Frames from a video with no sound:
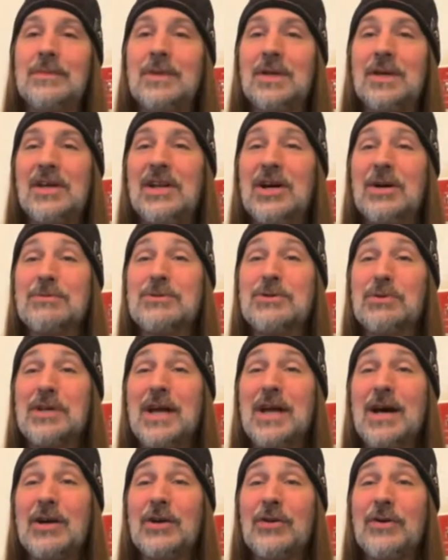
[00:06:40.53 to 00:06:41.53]
It helps with the
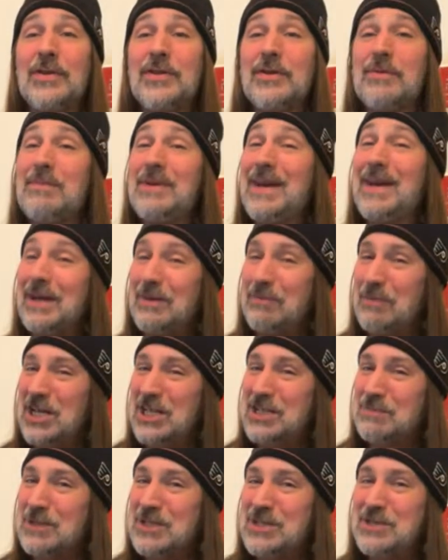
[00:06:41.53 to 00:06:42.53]
algorithm and it
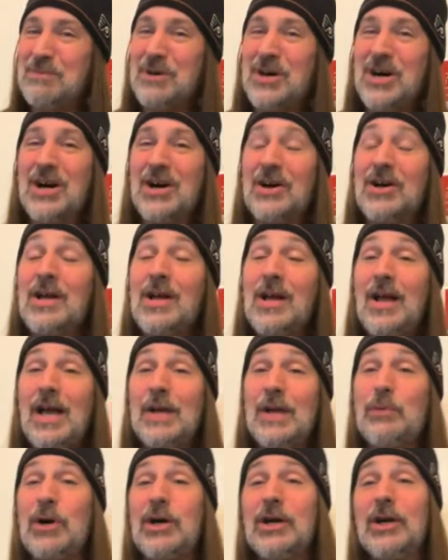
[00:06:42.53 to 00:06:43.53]
makes me smile.
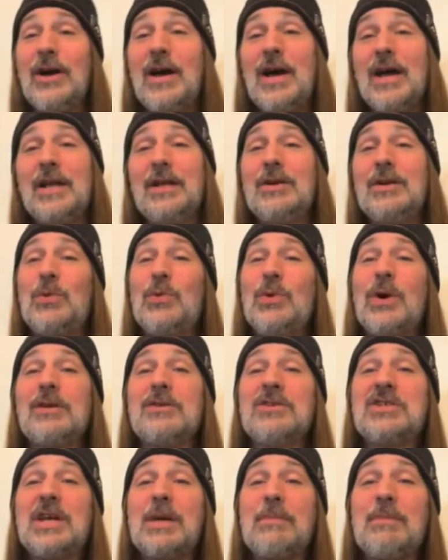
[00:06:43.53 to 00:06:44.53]
And while you're at it, why
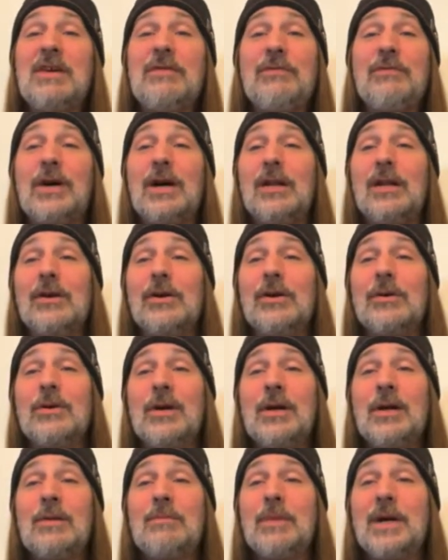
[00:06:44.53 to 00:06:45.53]
don't you give me a follow?
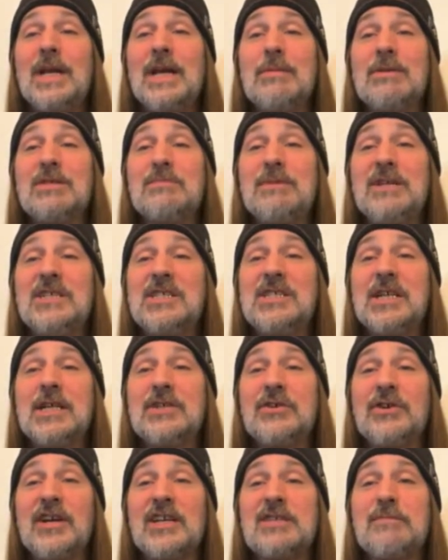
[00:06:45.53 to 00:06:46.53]
My name is BJ
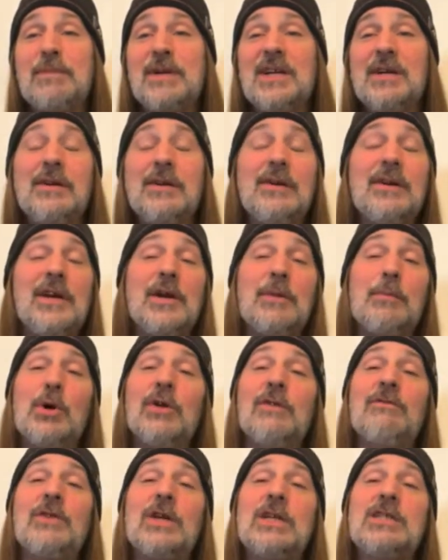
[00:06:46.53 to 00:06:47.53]
Drinks Beer, and I'm
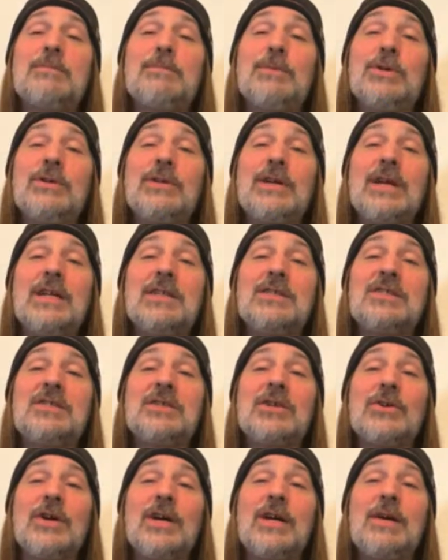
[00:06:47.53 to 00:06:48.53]
on Facebook,
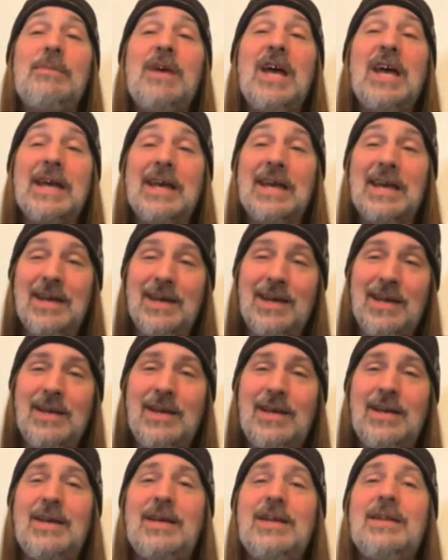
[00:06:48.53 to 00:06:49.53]
Instagram,
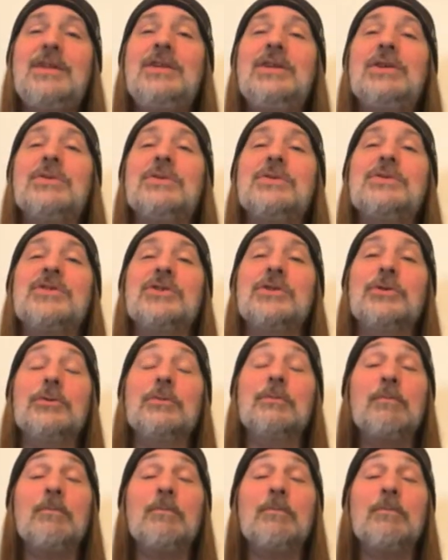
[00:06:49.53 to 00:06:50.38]
and YouTube.